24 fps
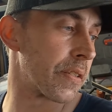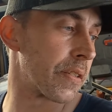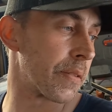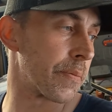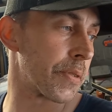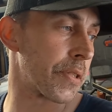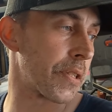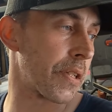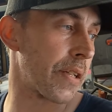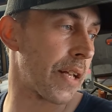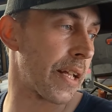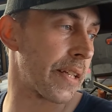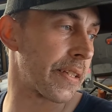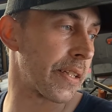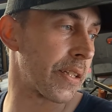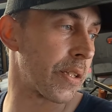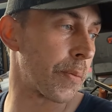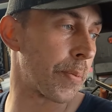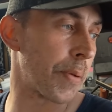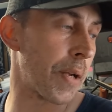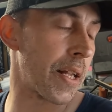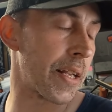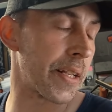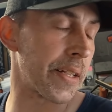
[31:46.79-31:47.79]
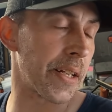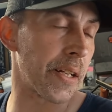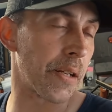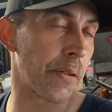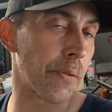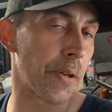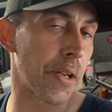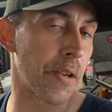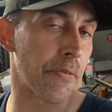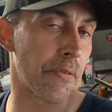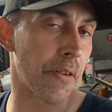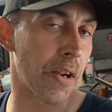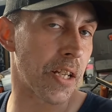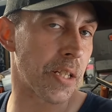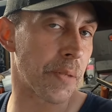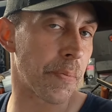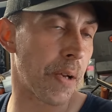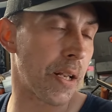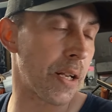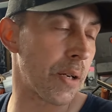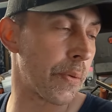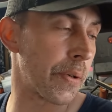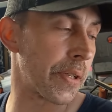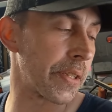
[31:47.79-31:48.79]
I'm sure that thing will probably need a refresh
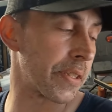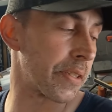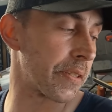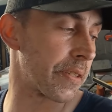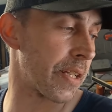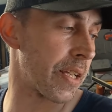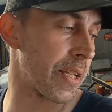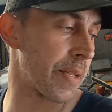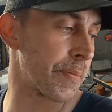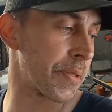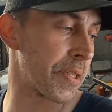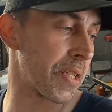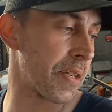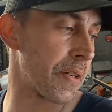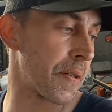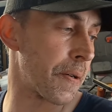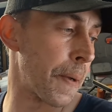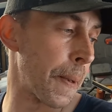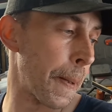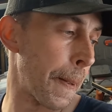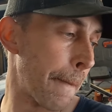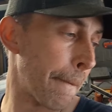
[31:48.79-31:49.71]
by the winter time, so.